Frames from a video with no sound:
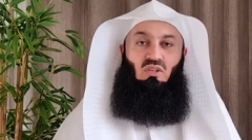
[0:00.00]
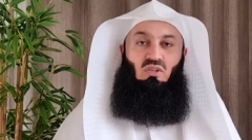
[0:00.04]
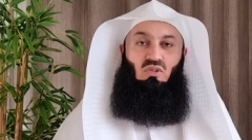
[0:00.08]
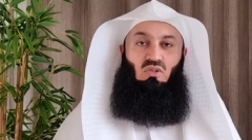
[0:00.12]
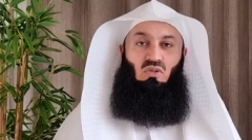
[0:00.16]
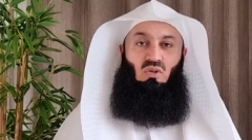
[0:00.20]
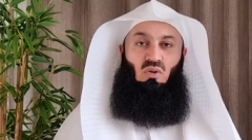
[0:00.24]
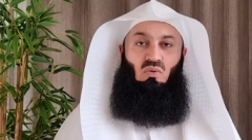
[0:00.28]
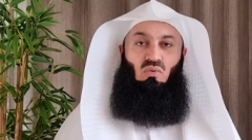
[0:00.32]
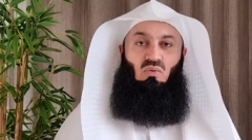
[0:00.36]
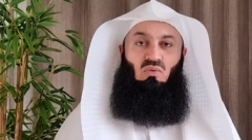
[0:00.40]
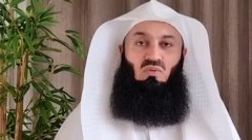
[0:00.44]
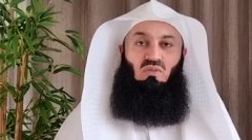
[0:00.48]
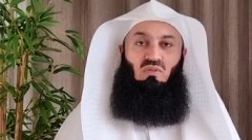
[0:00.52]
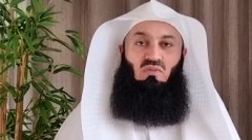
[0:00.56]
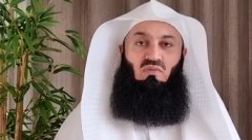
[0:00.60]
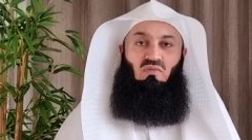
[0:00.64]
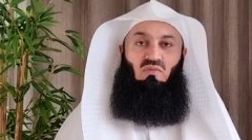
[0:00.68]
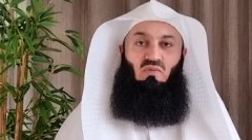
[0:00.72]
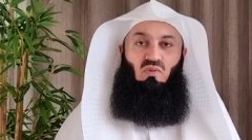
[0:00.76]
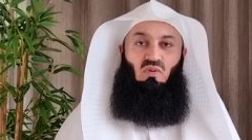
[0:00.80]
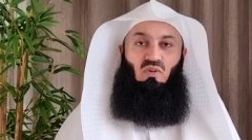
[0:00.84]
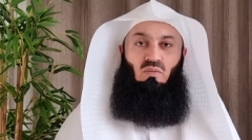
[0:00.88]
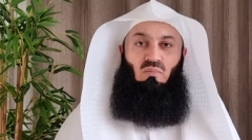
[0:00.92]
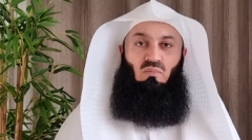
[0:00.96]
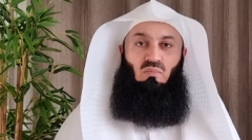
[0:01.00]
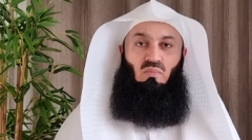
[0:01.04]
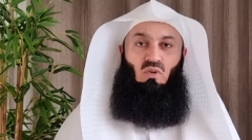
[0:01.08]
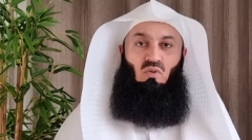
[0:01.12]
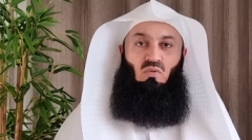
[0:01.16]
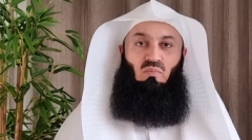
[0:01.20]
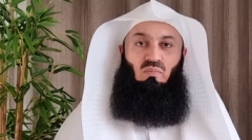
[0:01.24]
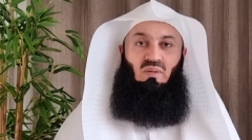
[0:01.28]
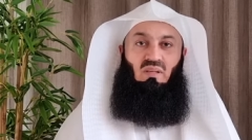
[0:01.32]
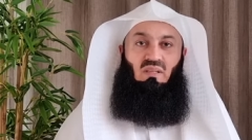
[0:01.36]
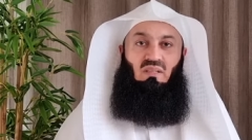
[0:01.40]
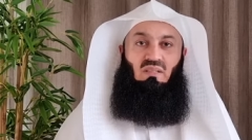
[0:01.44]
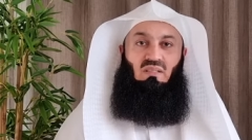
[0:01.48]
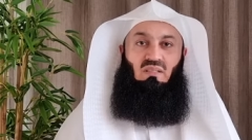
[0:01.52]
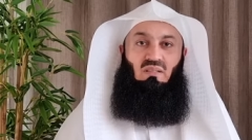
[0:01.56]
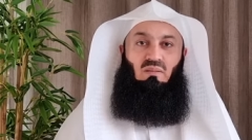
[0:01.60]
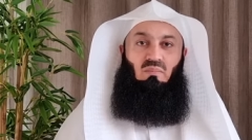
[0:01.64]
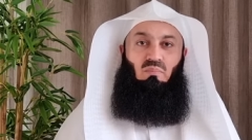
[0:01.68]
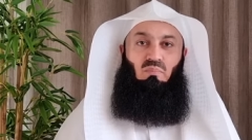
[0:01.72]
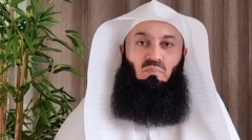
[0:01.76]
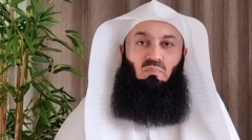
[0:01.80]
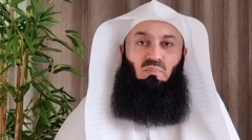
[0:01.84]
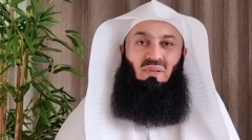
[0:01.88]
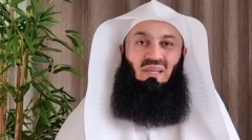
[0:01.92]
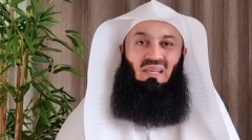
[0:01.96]
Don't for a moment
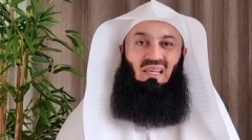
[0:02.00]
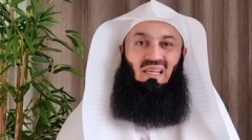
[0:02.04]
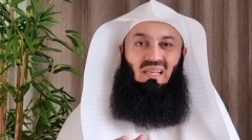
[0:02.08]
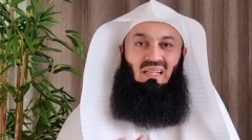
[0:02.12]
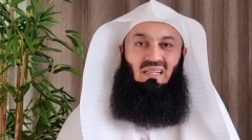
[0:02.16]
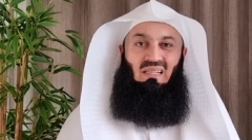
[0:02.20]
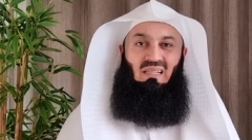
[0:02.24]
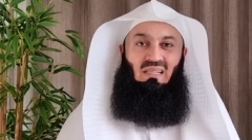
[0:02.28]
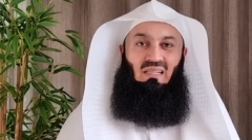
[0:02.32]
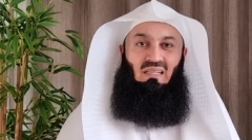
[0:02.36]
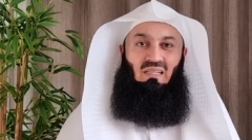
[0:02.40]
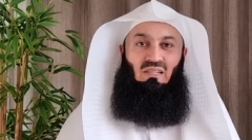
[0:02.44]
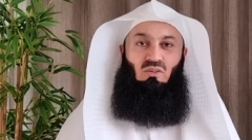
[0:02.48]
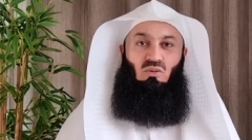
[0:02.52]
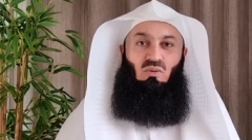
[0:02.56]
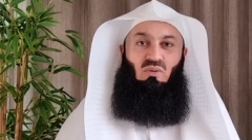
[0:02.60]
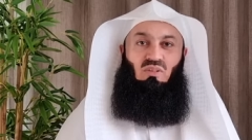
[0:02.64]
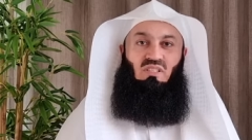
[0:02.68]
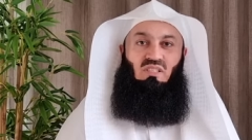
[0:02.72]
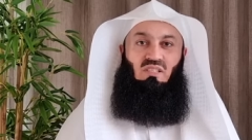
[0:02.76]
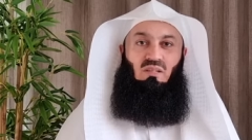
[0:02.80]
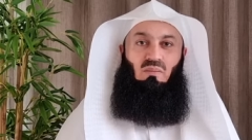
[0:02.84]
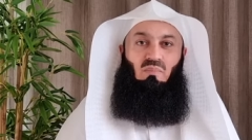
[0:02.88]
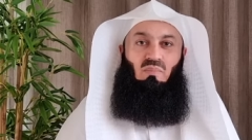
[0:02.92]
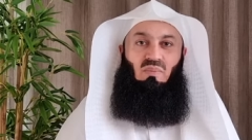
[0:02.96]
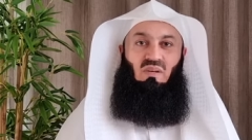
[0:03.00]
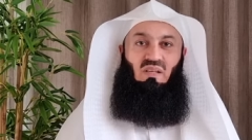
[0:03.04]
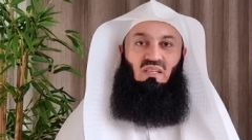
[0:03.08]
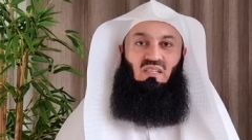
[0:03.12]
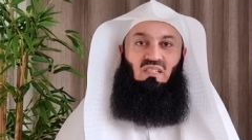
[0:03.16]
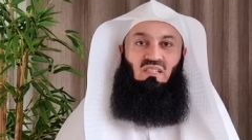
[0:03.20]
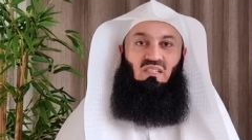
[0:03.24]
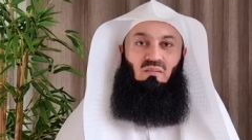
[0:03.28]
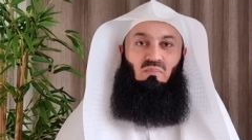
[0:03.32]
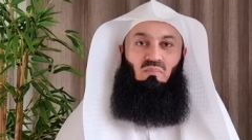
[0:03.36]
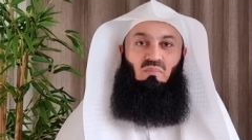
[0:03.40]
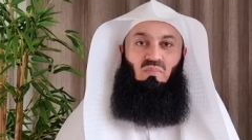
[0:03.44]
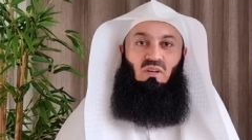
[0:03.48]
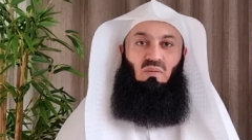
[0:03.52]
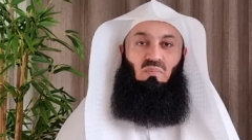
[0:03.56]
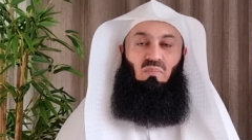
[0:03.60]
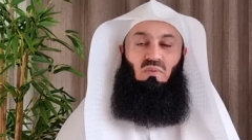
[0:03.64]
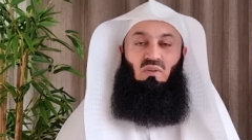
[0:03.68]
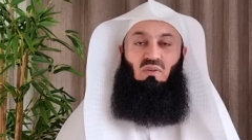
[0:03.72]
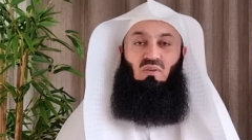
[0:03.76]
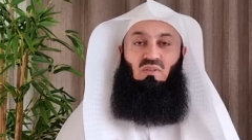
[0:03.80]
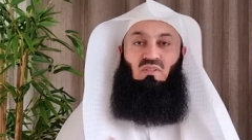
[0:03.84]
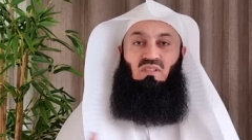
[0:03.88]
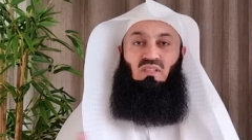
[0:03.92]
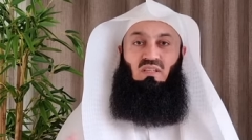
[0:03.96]
belittle your siblings simply
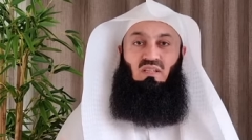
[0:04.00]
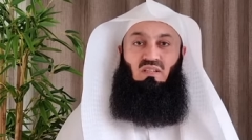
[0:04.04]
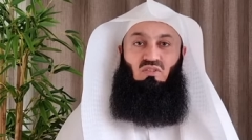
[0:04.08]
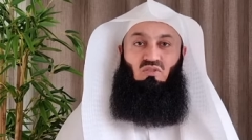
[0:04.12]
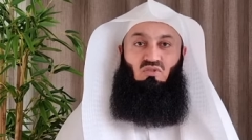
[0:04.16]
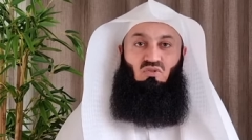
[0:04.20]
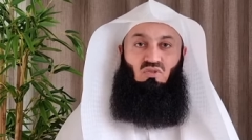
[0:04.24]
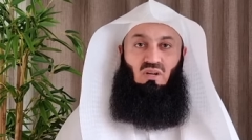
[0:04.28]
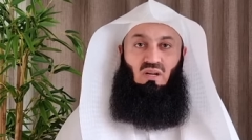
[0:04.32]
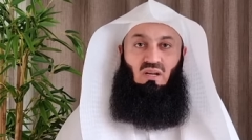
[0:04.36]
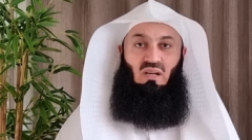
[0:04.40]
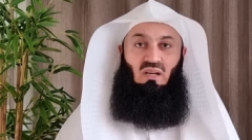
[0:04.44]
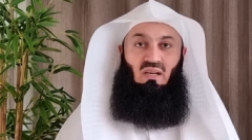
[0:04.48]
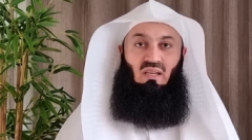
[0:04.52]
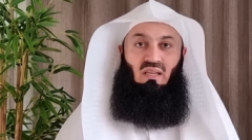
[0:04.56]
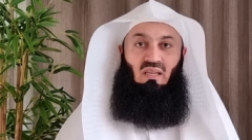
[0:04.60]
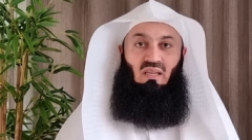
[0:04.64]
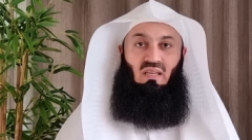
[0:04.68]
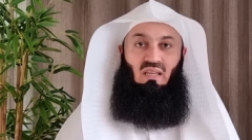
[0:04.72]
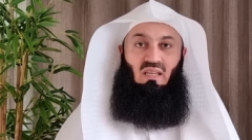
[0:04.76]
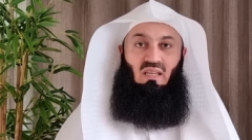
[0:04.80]
because they are struggling.